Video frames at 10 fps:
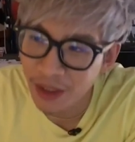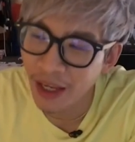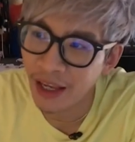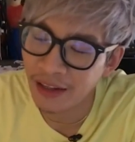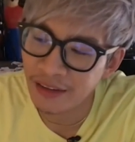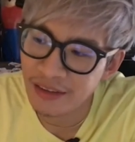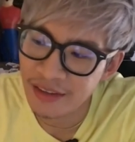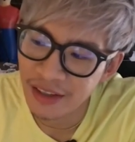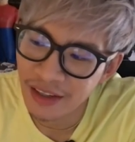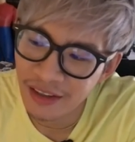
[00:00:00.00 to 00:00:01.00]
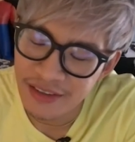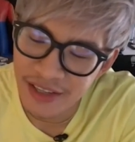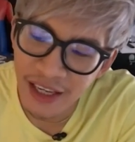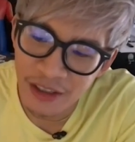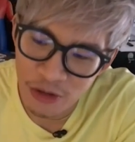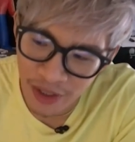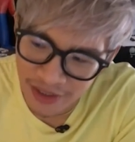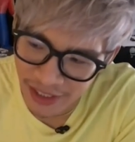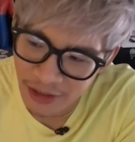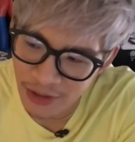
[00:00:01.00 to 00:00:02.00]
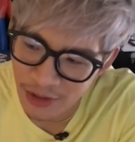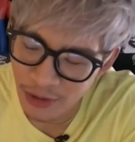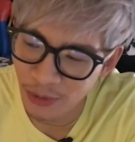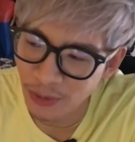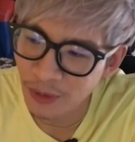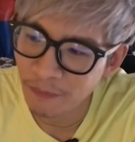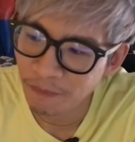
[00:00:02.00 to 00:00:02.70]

and the saying translates to,